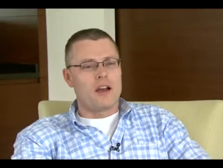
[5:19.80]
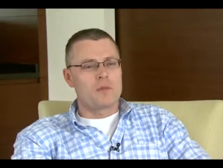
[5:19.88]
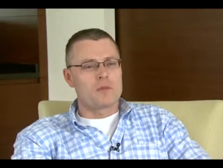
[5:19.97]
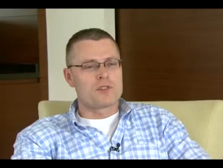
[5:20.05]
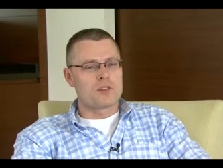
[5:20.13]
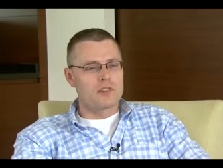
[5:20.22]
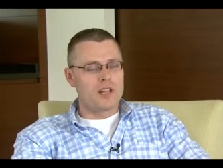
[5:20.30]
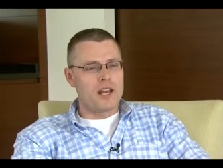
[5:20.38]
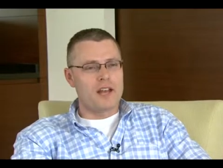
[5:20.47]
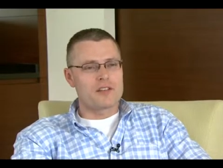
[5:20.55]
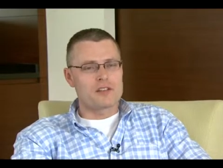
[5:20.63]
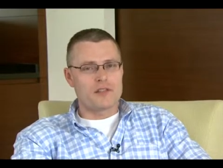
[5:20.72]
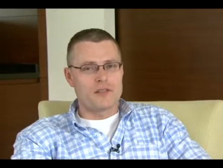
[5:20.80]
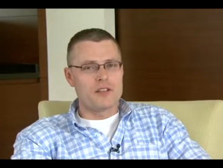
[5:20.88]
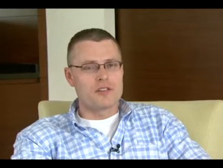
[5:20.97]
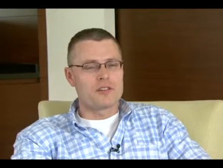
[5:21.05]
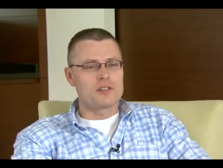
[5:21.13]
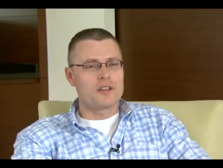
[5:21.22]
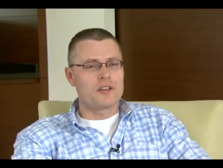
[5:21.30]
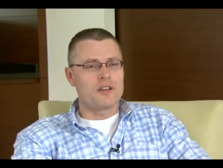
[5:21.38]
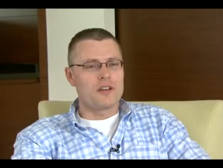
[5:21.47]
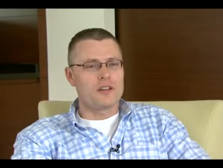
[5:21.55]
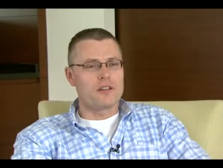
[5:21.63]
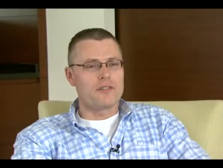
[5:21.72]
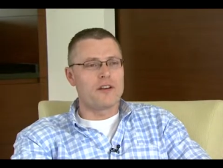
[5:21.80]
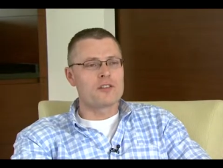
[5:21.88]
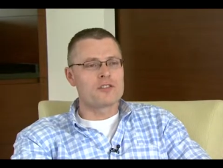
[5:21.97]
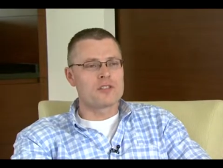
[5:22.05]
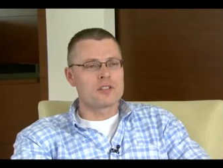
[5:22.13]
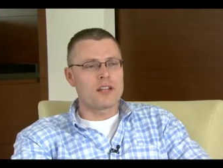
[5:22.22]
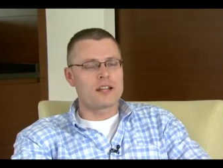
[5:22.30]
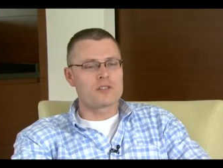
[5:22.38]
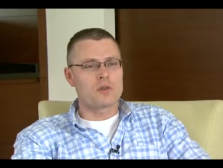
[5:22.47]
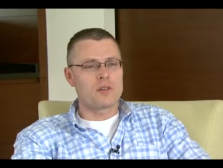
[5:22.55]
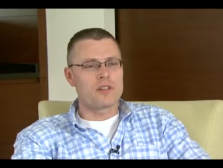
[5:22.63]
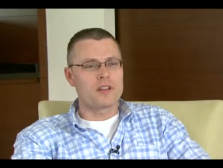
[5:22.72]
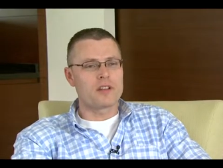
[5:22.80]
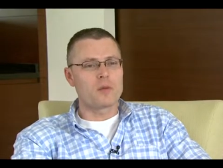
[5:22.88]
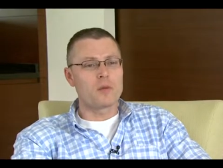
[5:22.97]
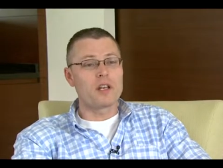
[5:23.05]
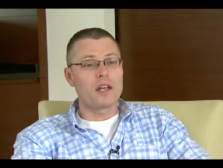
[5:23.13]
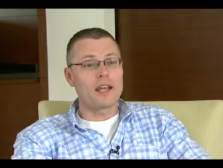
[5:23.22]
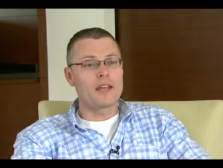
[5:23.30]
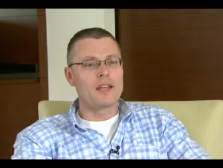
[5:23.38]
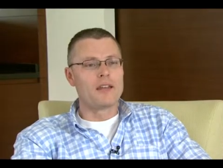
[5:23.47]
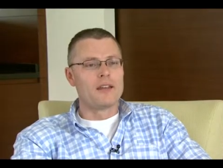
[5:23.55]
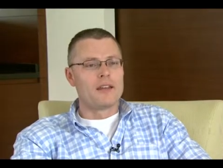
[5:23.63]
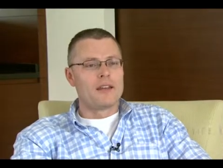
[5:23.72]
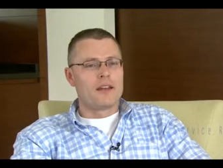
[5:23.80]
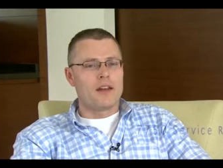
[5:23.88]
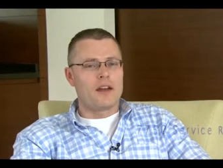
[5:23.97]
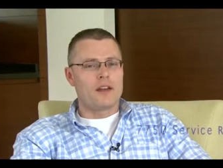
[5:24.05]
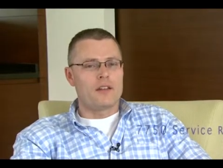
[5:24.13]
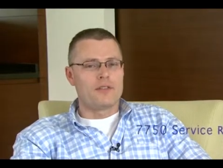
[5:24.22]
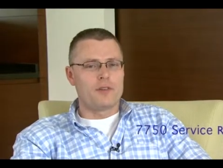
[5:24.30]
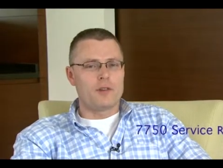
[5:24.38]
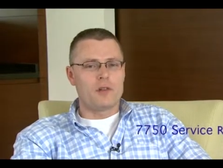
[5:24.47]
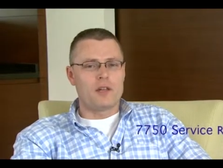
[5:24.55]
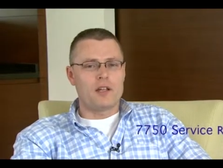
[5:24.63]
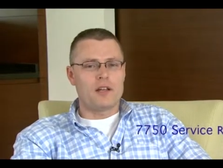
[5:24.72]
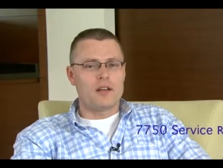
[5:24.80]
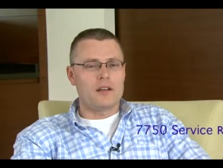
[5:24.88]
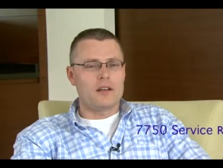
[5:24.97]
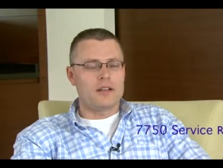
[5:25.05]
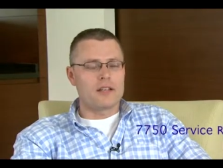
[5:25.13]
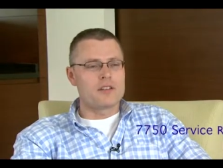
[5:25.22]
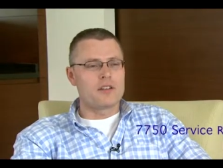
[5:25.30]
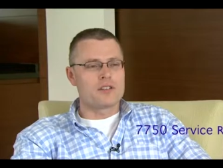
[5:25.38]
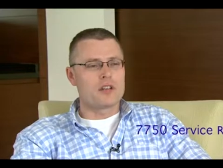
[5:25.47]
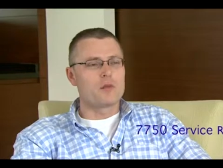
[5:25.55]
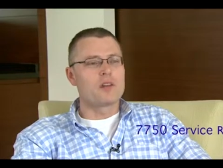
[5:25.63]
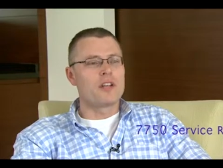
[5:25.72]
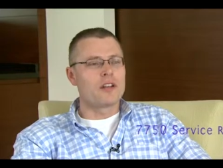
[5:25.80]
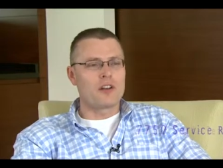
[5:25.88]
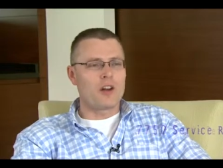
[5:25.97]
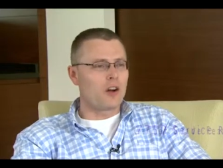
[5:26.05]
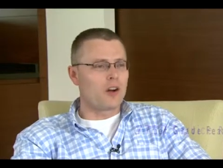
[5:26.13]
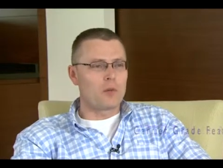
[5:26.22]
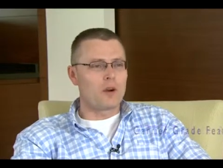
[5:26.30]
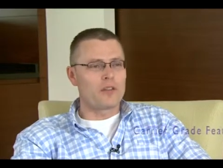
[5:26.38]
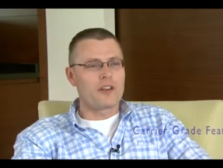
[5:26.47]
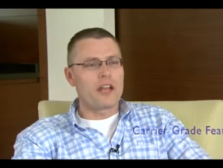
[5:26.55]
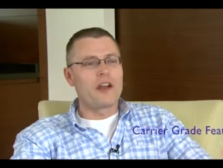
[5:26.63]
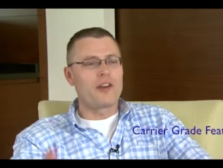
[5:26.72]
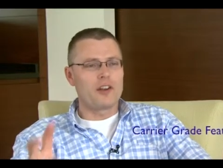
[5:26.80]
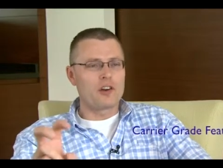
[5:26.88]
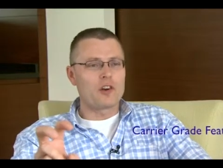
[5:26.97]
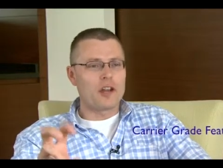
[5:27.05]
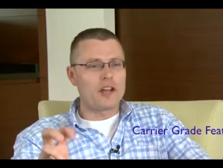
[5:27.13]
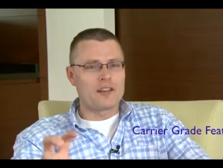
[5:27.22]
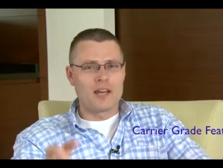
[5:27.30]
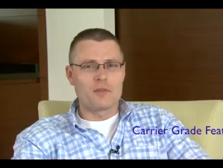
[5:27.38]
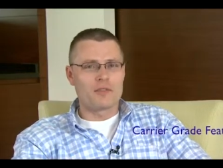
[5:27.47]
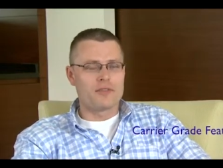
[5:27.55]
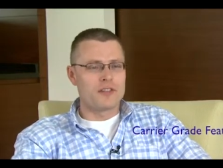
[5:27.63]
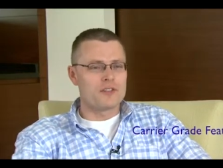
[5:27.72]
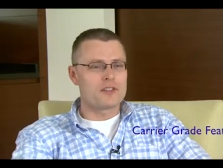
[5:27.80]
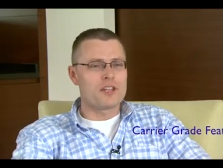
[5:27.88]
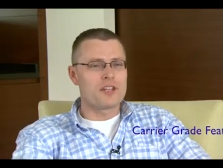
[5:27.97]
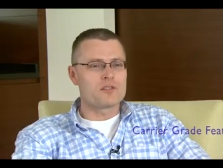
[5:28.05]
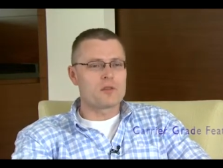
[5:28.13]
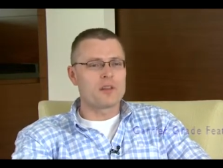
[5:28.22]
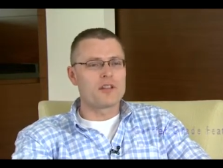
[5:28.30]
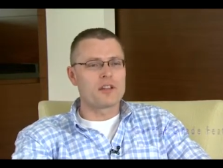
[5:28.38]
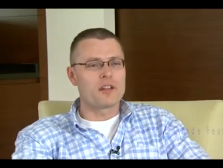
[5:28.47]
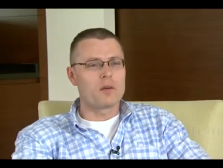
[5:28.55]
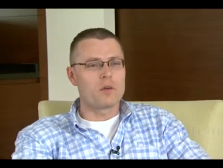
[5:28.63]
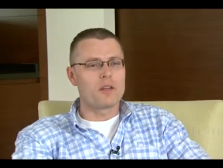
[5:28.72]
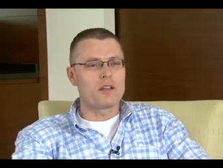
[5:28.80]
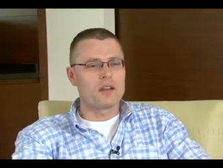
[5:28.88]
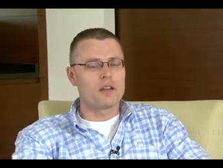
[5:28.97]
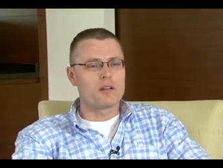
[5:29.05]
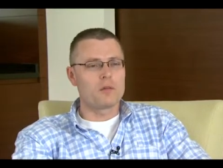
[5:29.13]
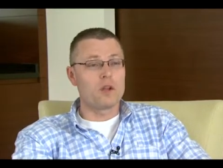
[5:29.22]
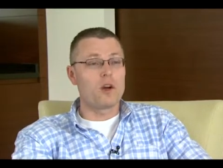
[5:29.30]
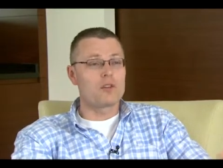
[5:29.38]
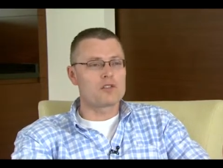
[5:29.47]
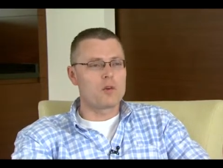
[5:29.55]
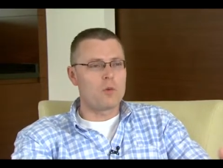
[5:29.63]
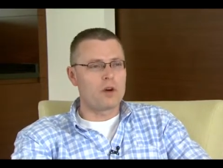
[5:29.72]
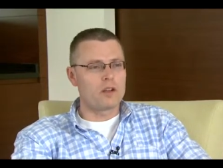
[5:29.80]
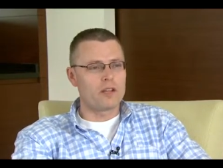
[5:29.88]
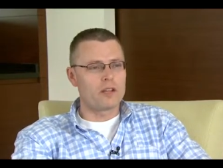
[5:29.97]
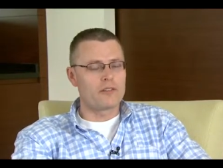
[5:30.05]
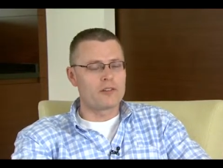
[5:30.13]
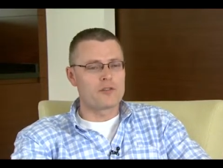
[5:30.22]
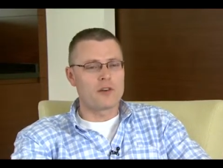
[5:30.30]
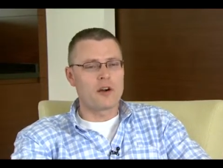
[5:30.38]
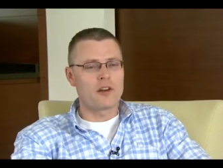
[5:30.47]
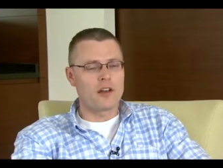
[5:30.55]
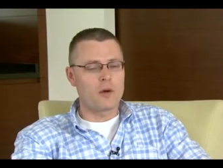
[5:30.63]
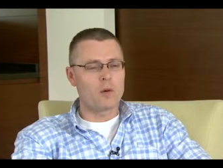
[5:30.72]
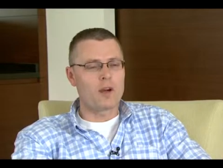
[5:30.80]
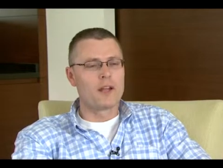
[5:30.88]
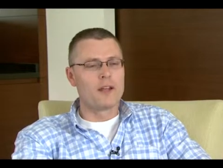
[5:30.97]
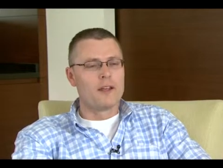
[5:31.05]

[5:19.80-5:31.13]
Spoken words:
Certainly, it has the features and the functions and that sort of thing that we like. The full, I guess you could say, redundant hardware, the carrier grade type of features, that sort of thing that we also want to leverage for our network.